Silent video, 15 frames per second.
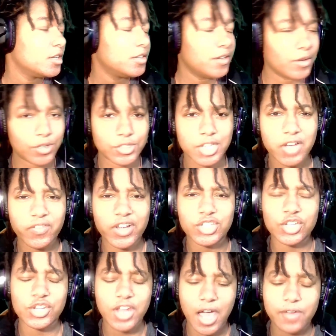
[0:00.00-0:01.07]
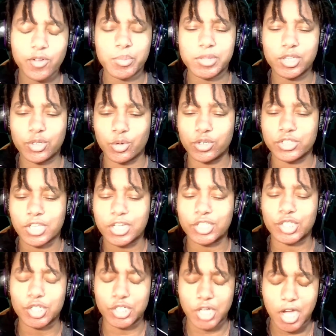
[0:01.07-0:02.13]
Note to self, I should not have opened the doors. I
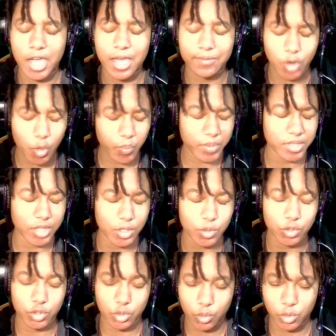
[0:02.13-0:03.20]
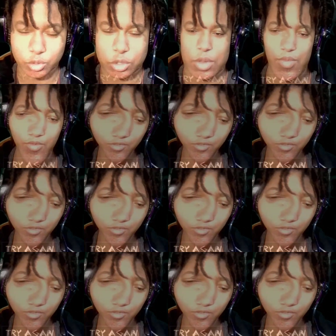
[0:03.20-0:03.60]
should not have opened those doors.